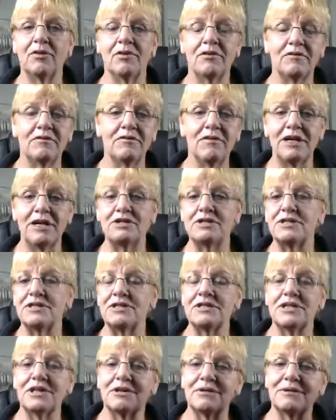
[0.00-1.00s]
of veterans
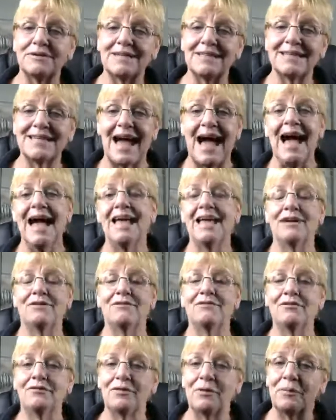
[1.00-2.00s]
that are dying
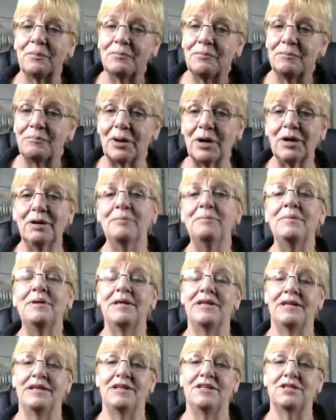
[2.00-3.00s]
from burn
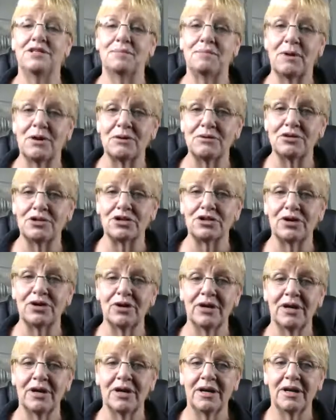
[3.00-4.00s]
pit exposure.
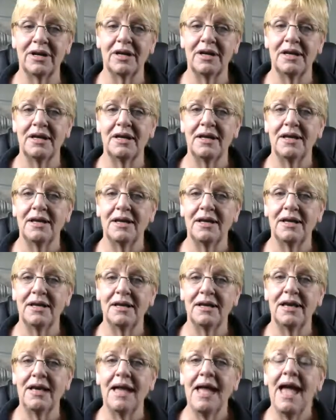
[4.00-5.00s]

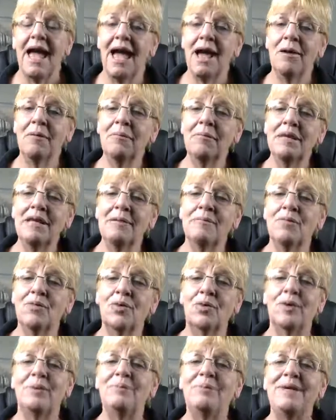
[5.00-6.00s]
How many
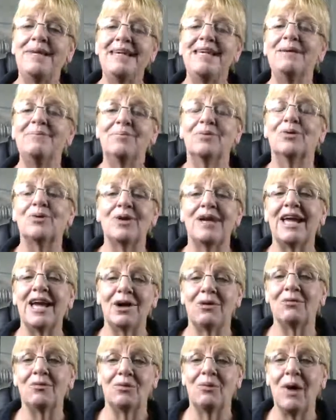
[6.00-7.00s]
more people
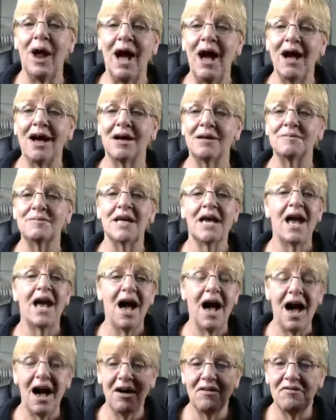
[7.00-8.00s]
get robbed
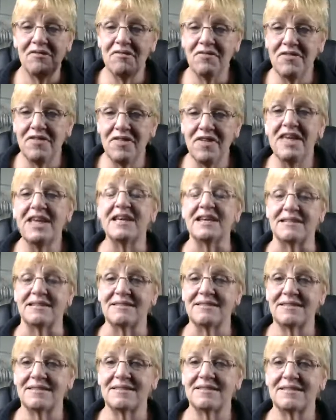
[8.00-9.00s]
of
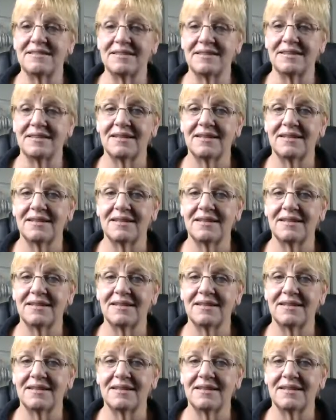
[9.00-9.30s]
this?